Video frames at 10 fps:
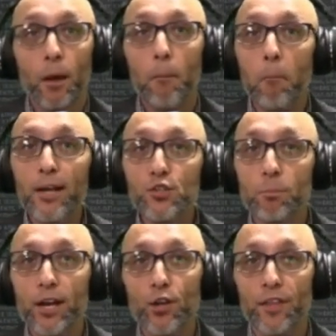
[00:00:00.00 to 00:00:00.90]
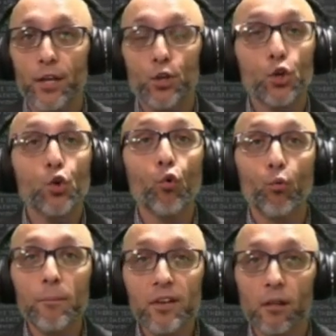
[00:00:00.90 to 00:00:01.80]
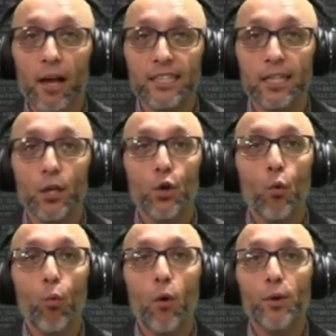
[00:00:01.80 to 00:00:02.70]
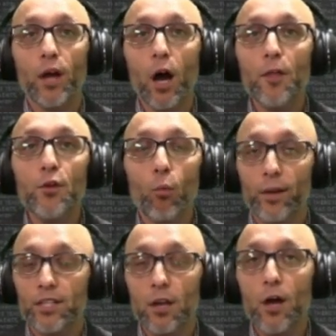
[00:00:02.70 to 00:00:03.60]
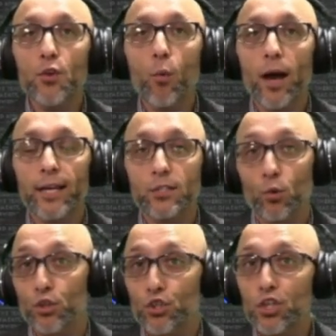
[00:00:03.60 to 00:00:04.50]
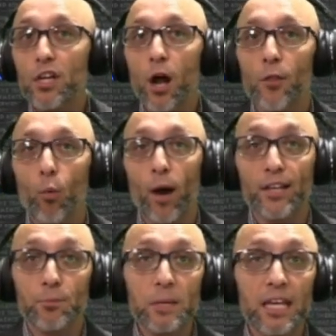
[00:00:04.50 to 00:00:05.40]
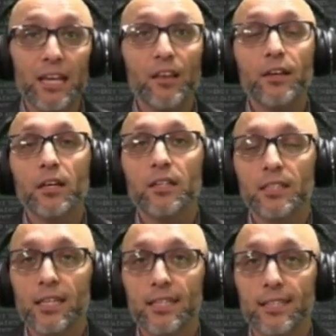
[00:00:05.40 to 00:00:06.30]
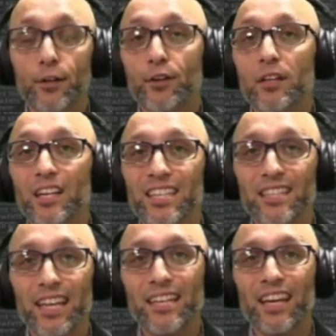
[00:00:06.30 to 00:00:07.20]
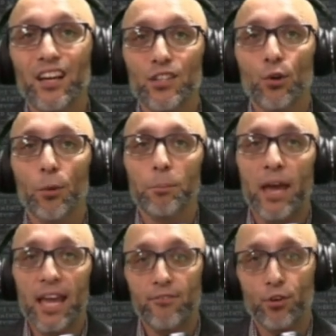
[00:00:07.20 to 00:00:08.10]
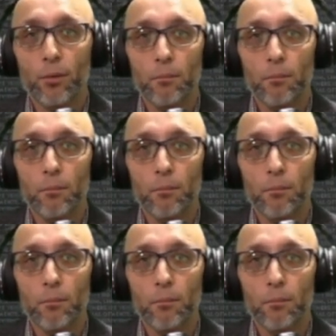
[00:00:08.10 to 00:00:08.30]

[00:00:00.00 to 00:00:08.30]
Much better than criminalizing what would other what is otherwise or should otherwise be considered consenting adult behavior.